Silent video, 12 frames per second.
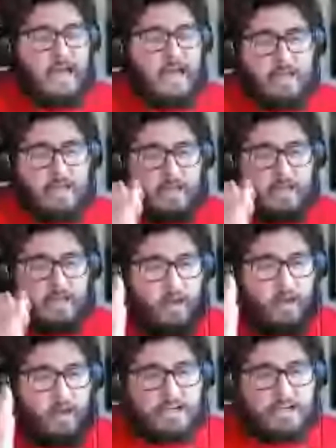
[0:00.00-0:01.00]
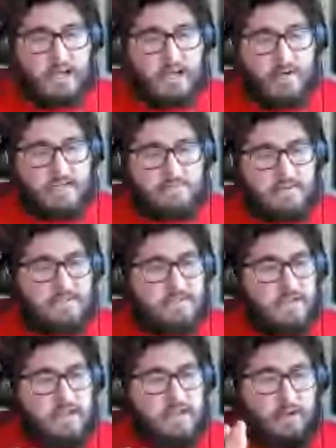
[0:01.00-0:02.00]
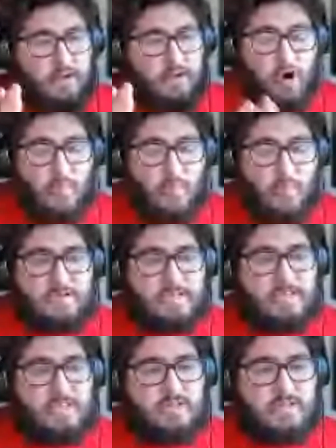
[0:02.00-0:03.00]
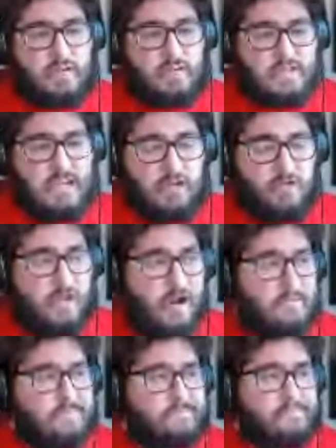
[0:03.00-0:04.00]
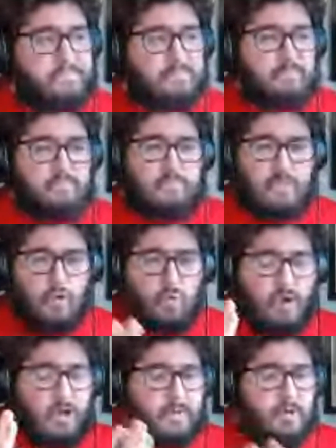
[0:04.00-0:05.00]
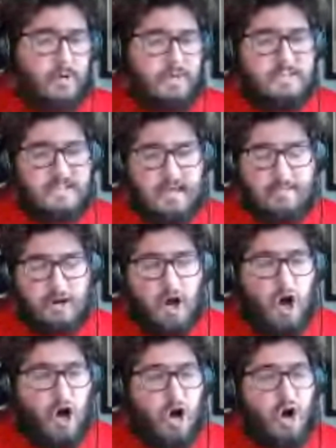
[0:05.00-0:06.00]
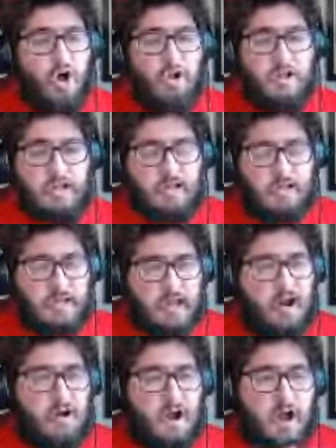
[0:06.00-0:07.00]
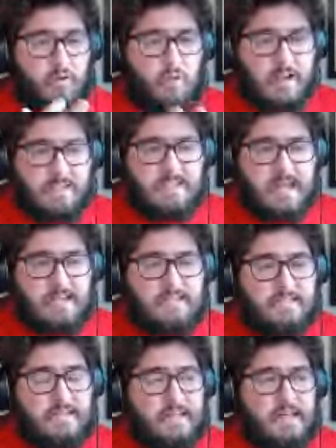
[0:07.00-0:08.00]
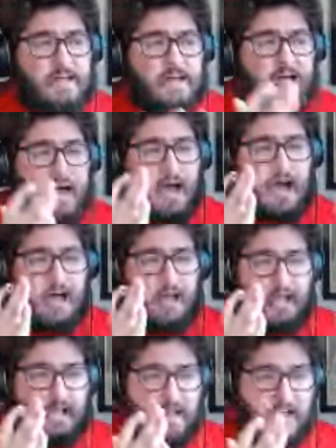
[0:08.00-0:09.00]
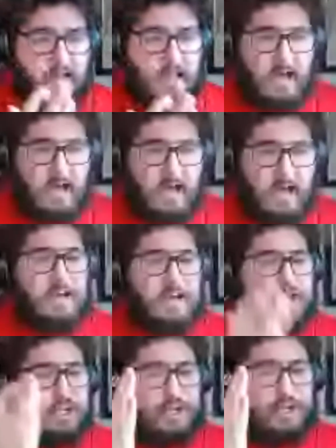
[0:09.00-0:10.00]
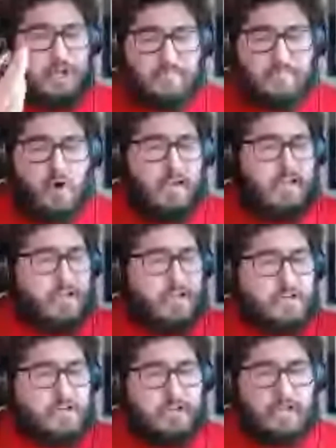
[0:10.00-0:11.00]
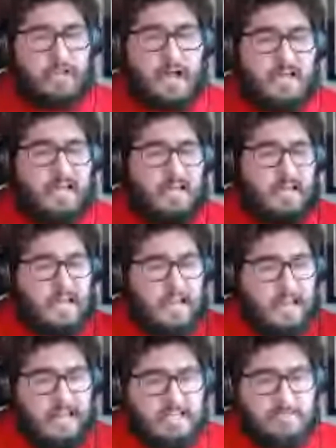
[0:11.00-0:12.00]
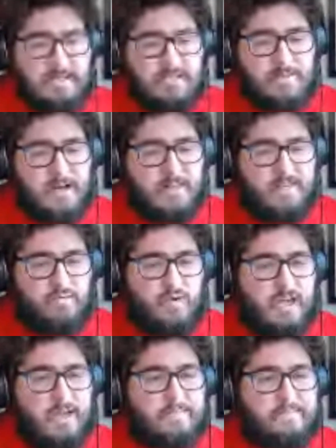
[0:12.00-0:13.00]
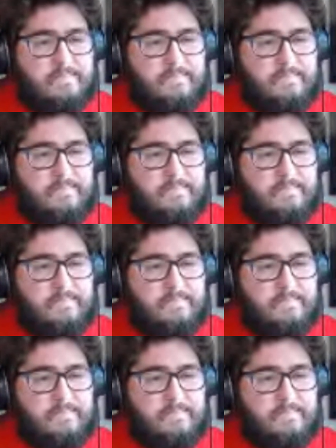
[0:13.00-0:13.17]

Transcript: if you haven't checked out PrizePicks, promo code CTC will take you there. We're going to be doing this segment all year on Wednesdays. Again, good morning. Good luck. Let's make some money this weekend.